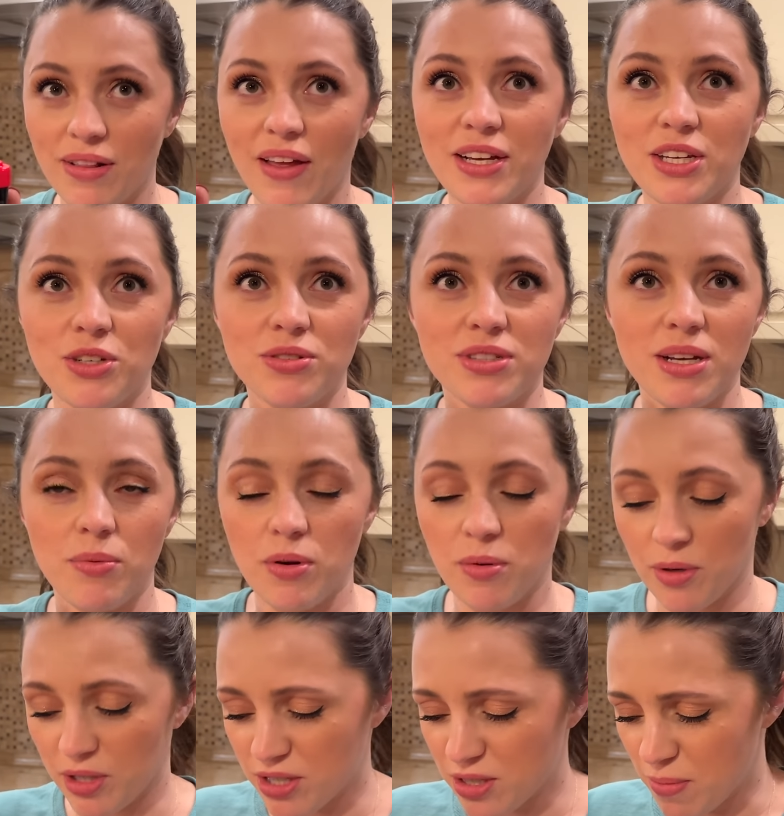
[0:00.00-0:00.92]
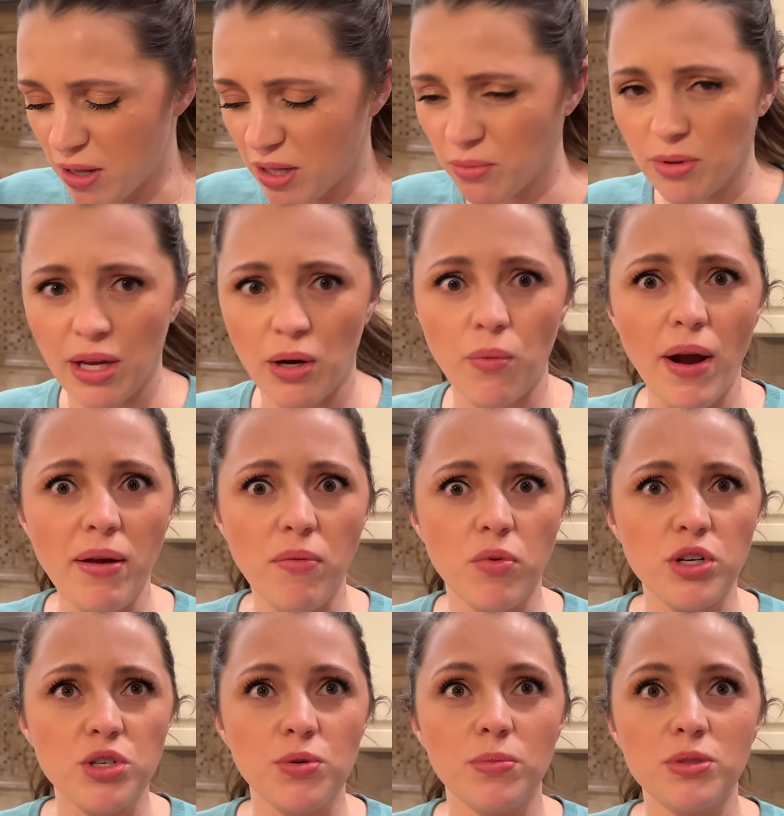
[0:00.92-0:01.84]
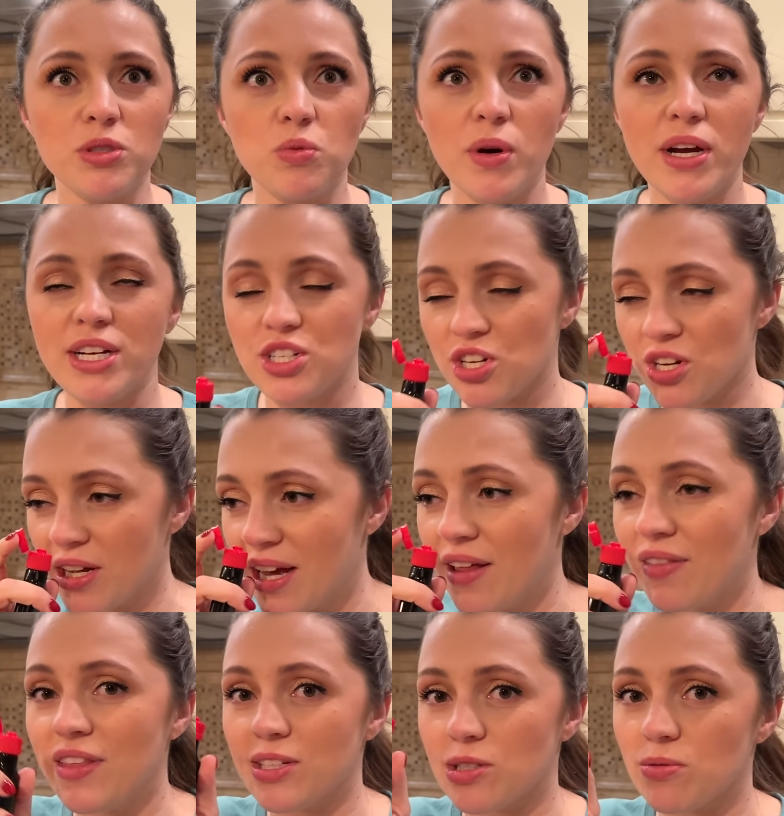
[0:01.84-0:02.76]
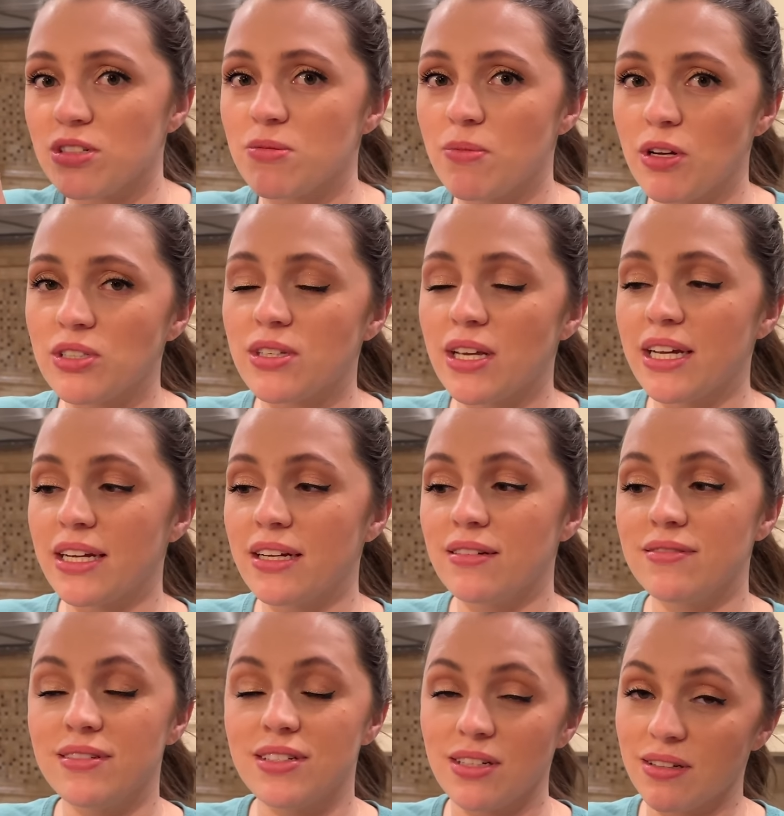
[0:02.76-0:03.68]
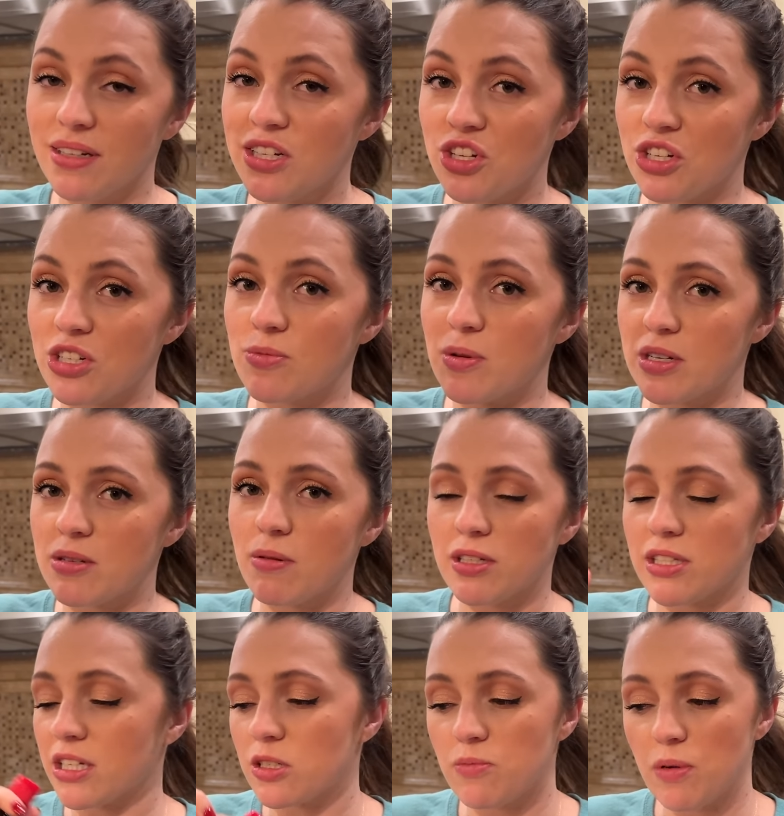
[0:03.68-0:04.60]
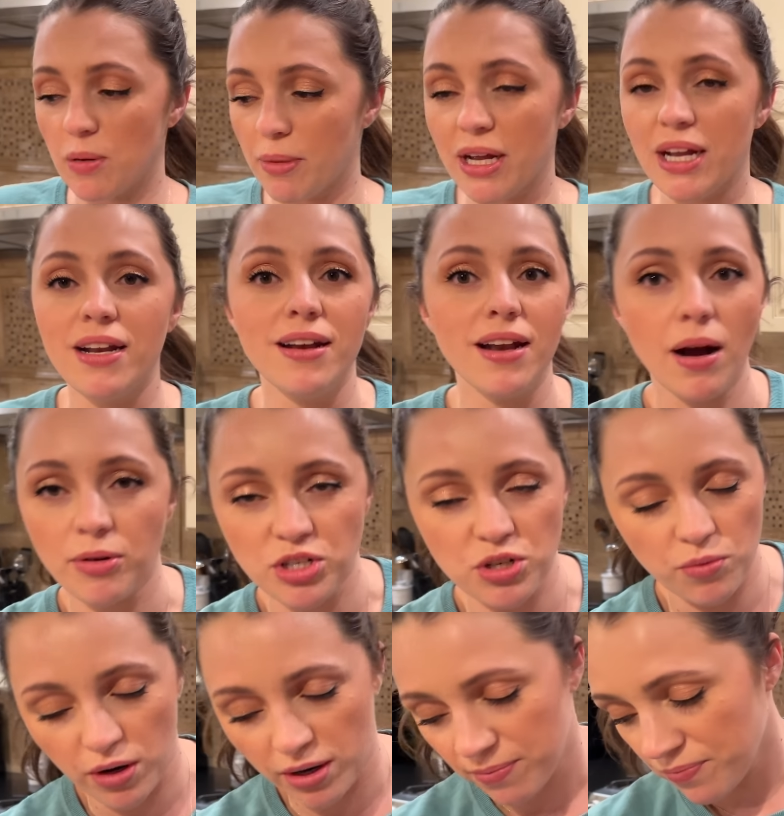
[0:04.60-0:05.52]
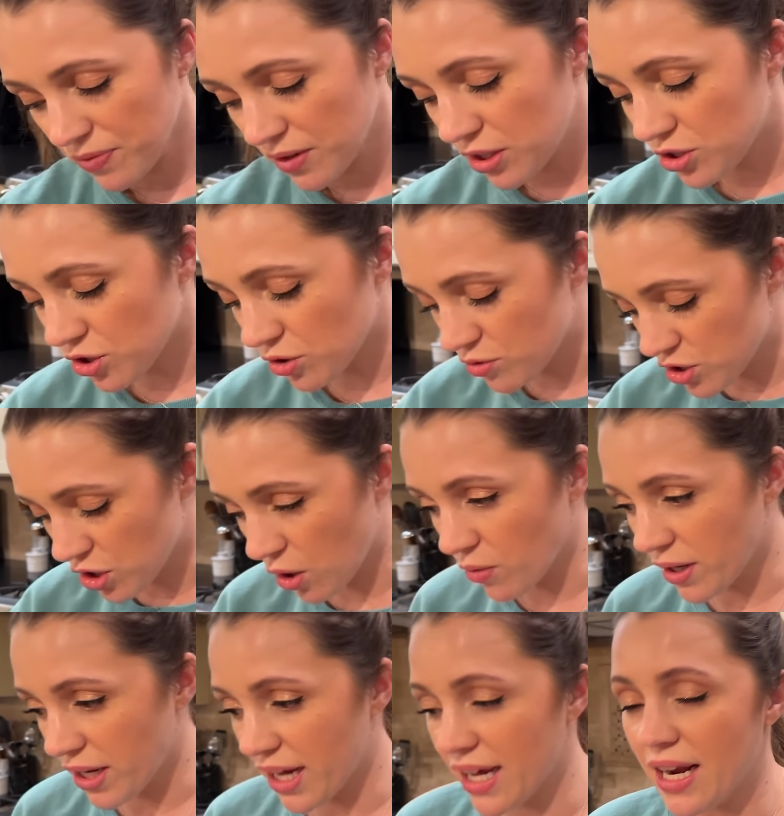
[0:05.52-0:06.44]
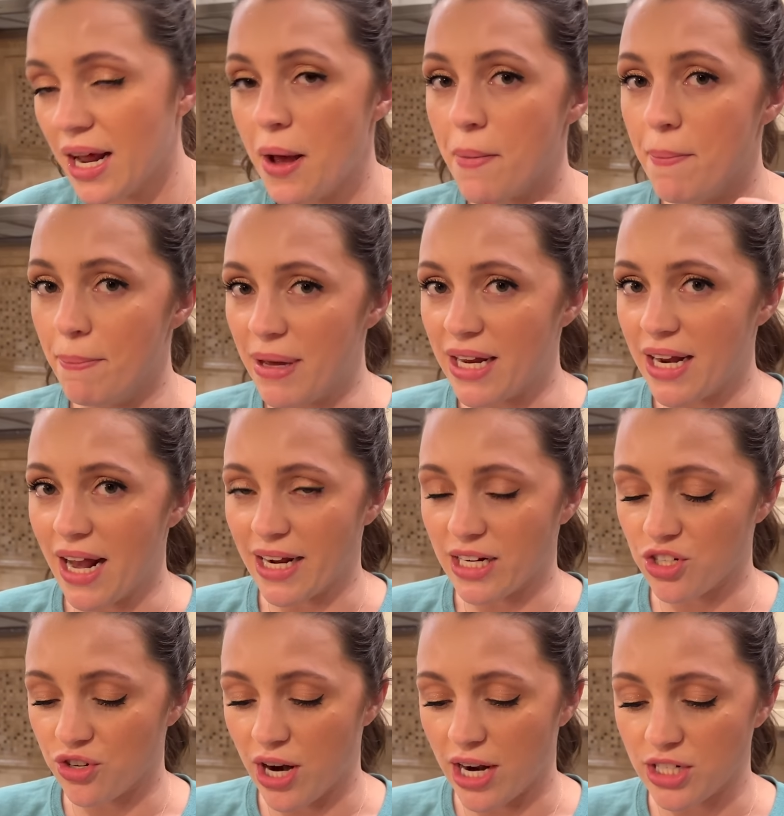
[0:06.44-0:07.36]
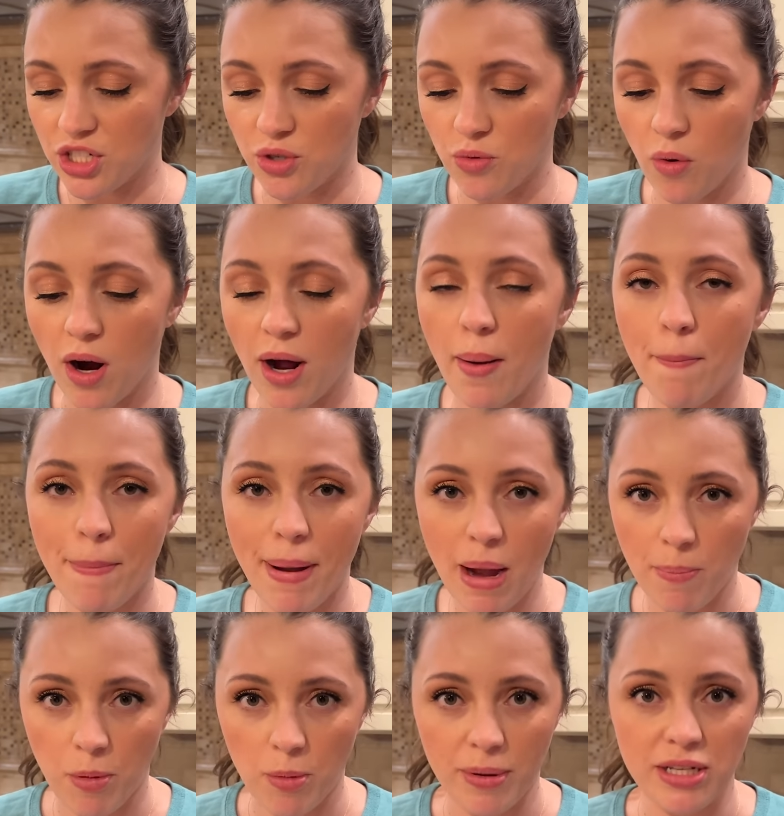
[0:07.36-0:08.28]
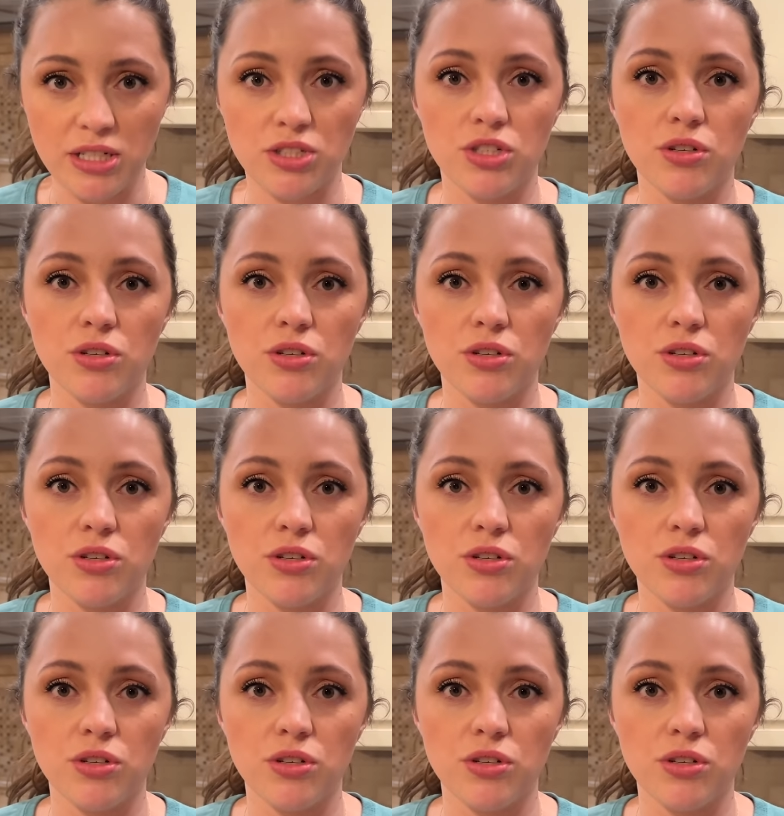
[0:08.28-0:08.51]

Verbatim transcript: Like you said, we were smelling like, wait, which one was which? This one smells like delicious, but it smells like spearmint, not what you want. So don't get mint extract. You want peppermint.